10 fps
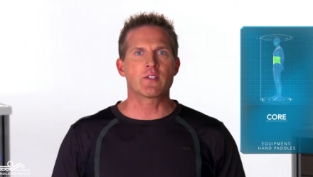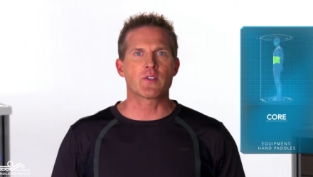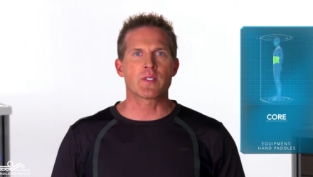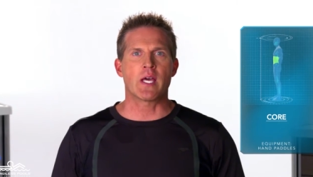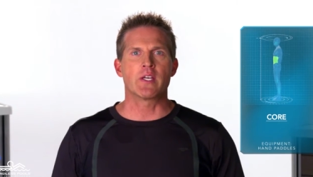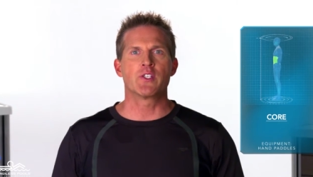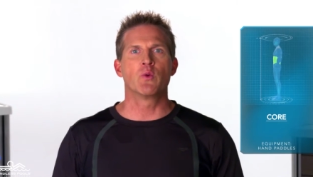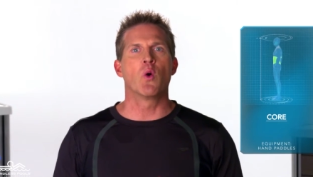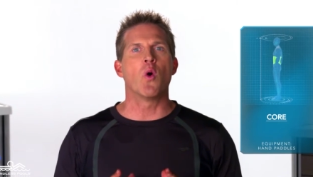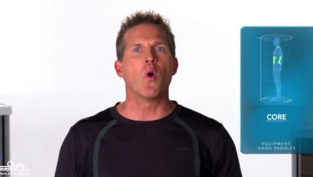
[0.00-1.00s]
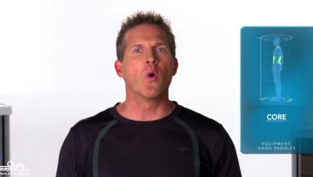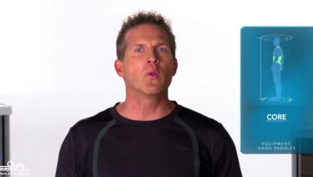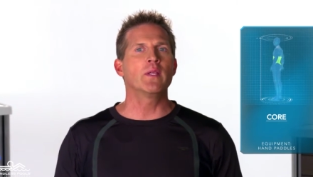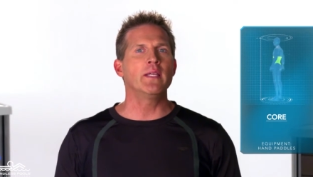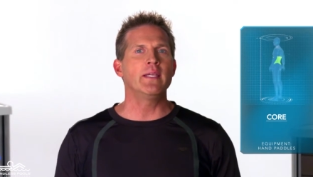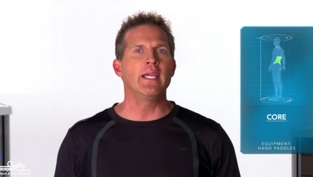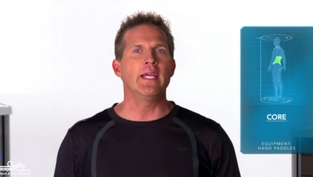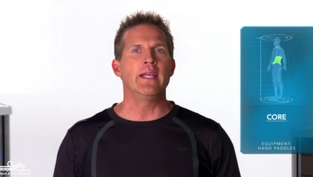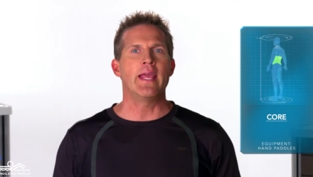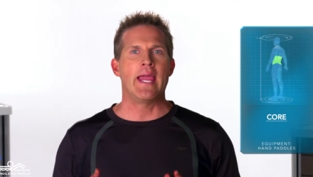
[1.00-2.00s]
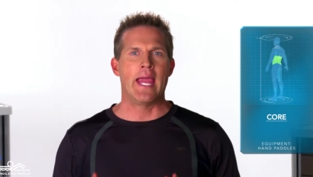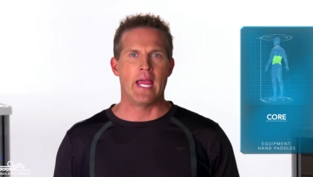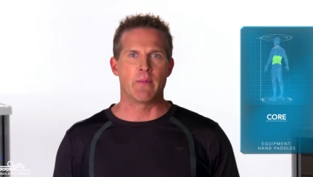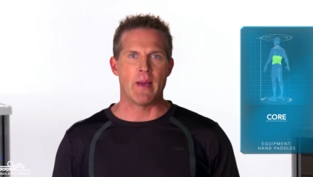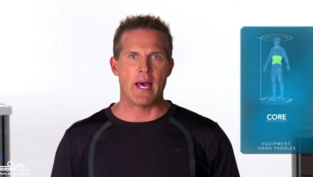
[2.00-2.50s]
exercise, you will only need hand